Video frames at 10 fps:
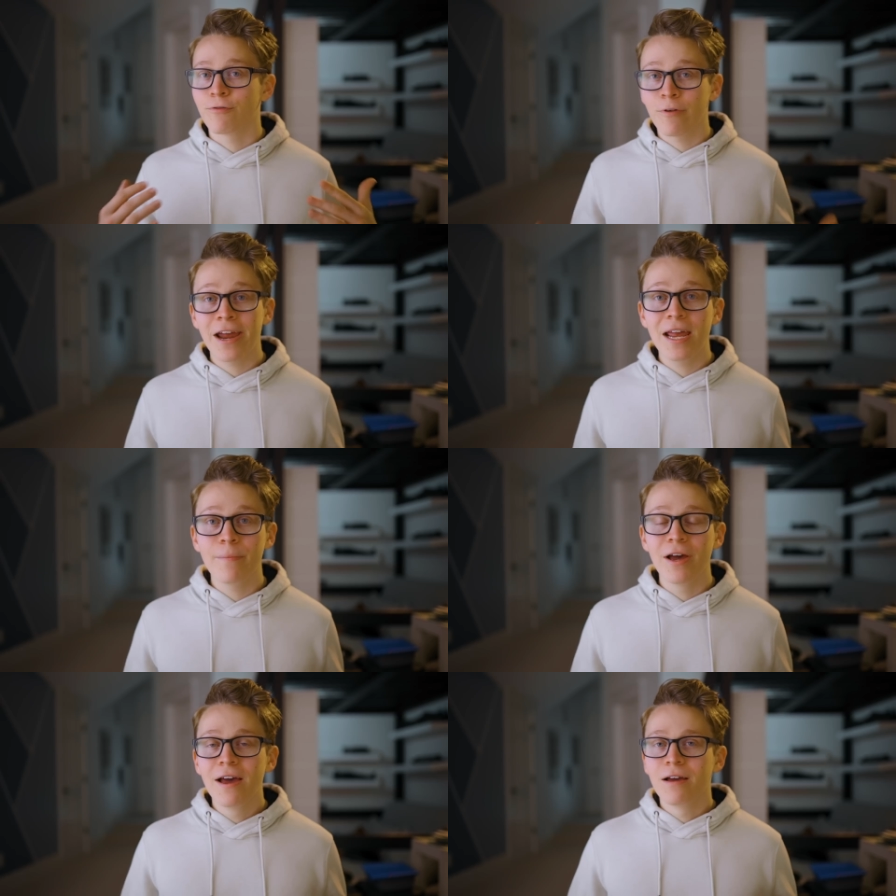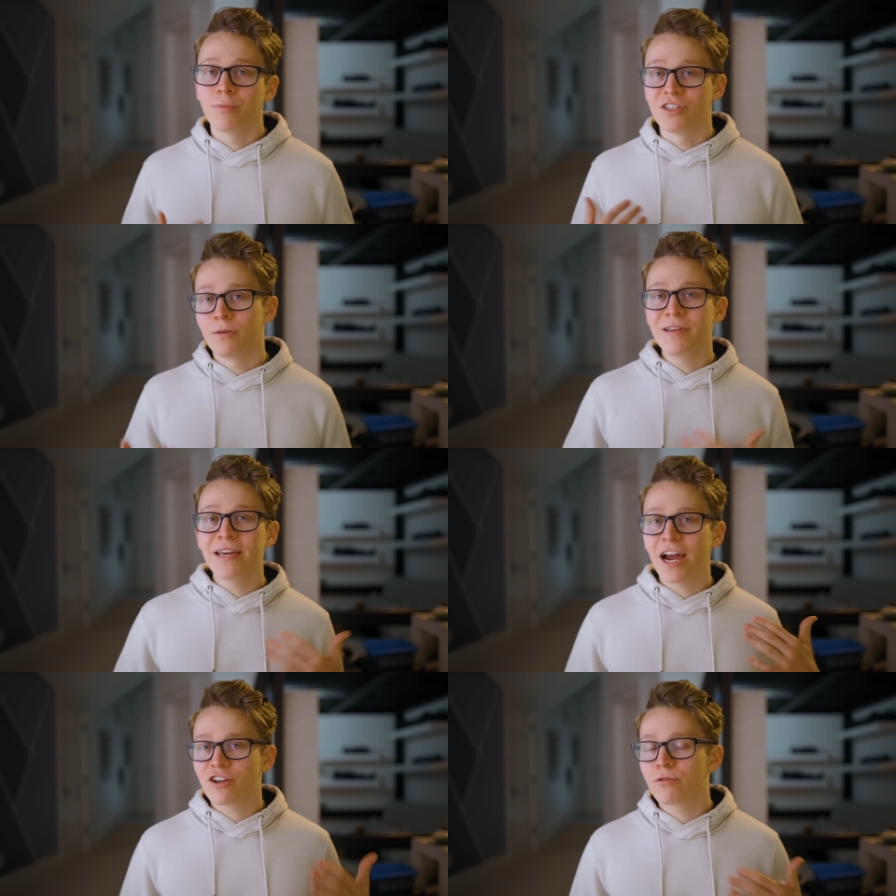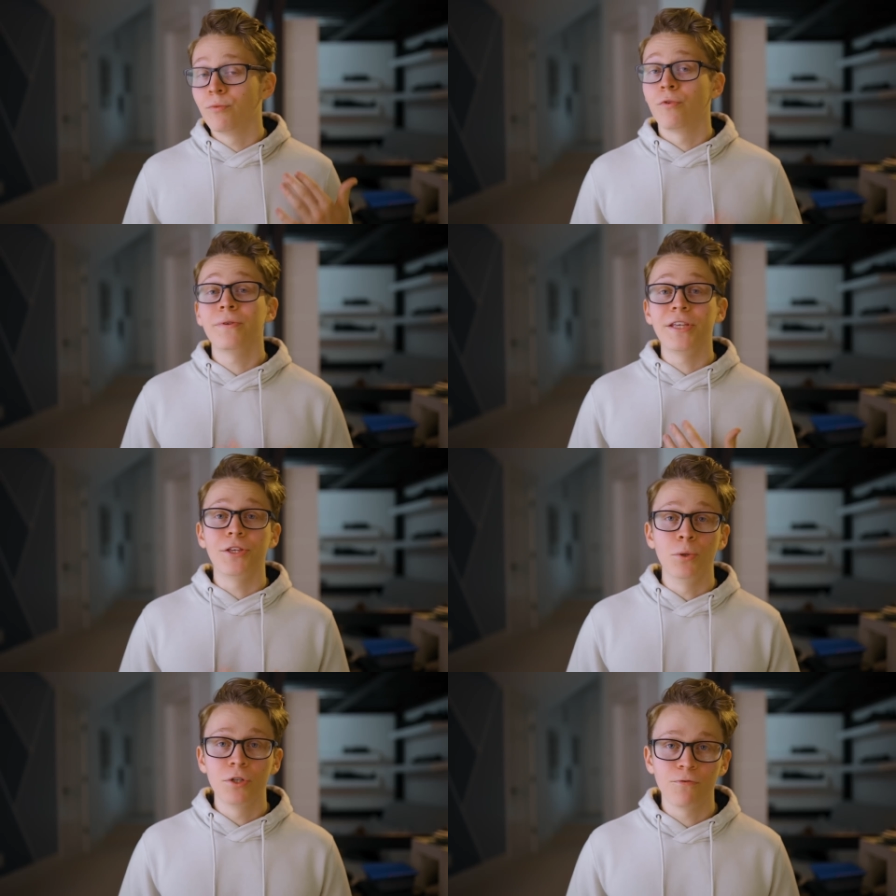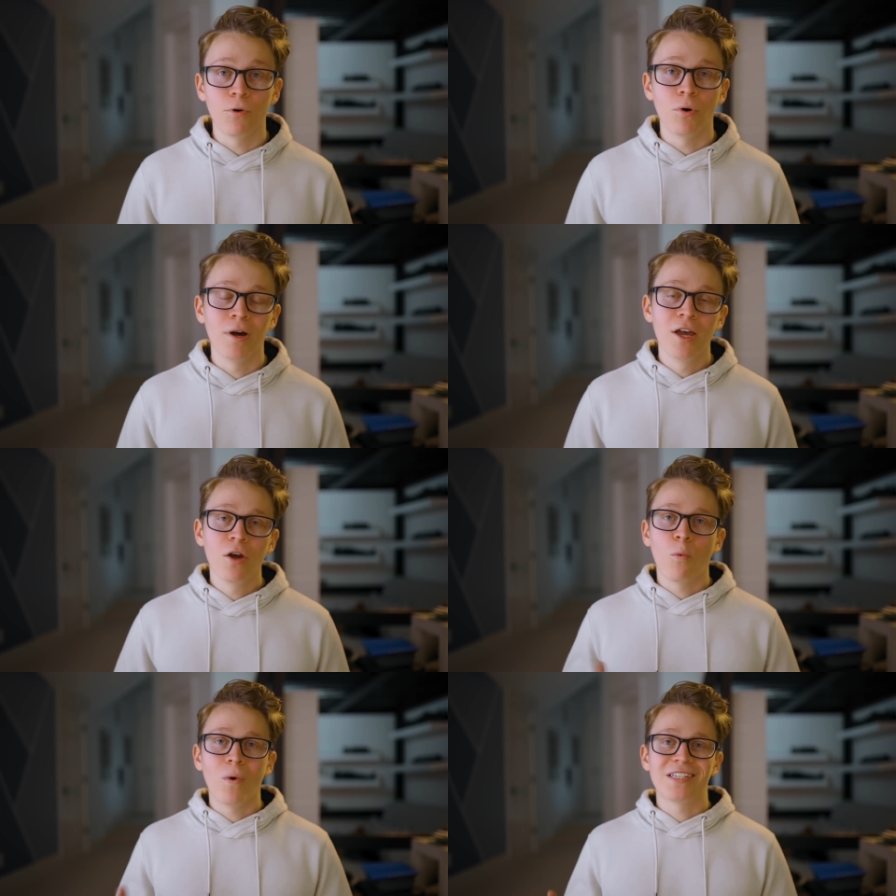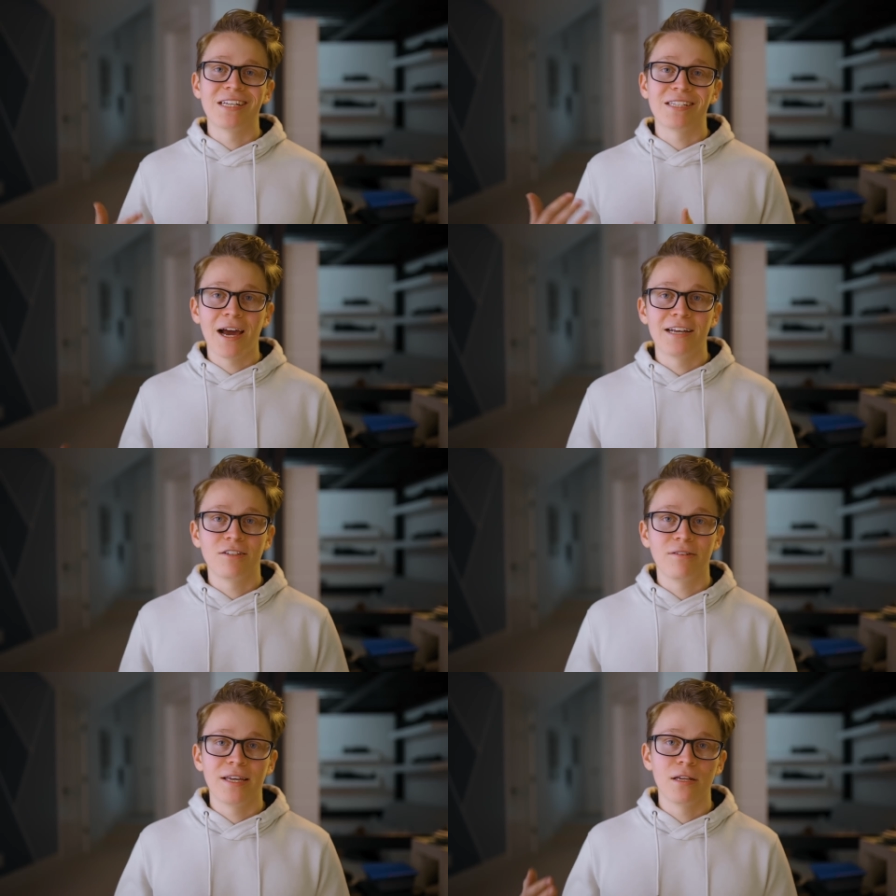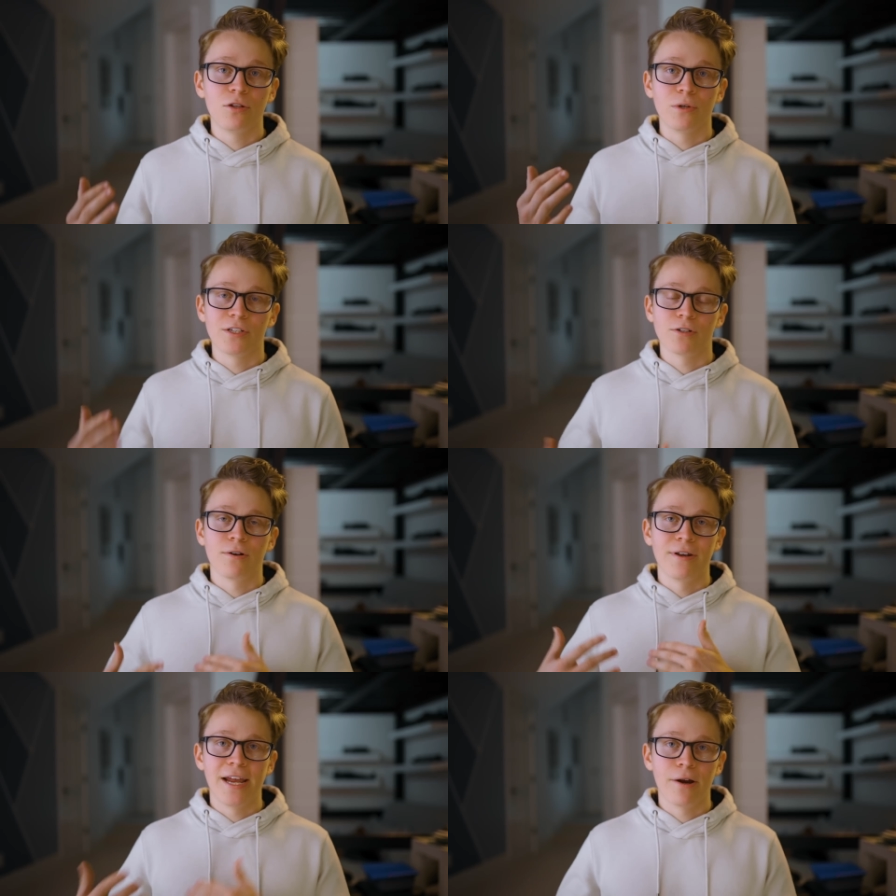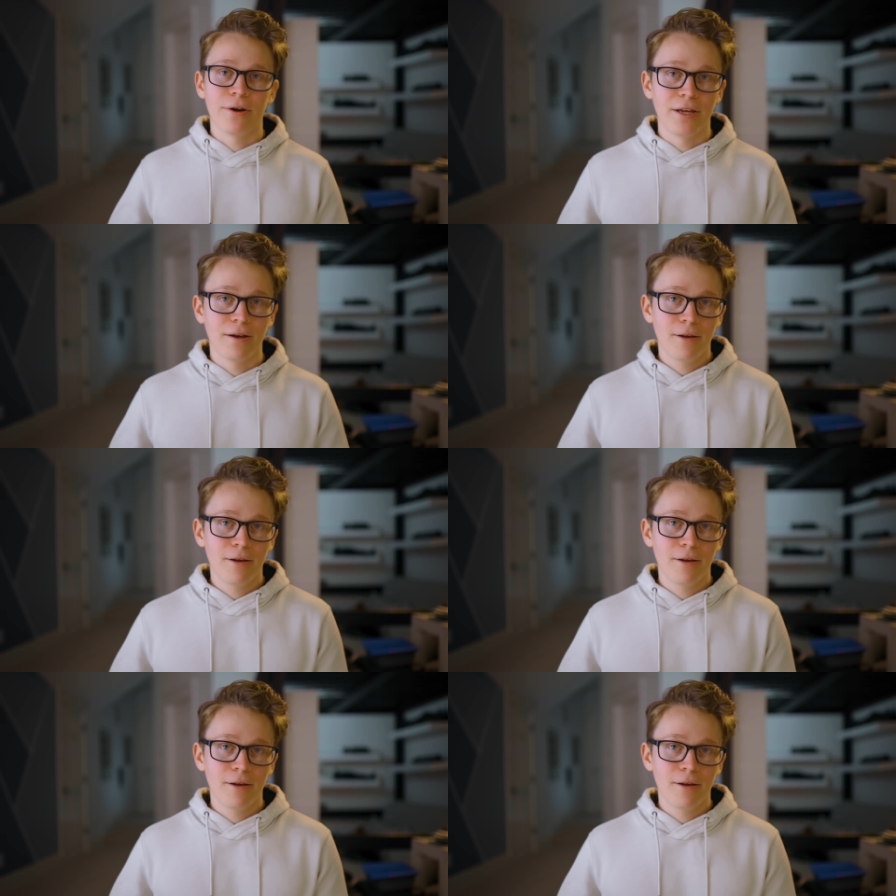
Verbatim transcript: frame, but to be actually really useful once it's isolated to a certain area.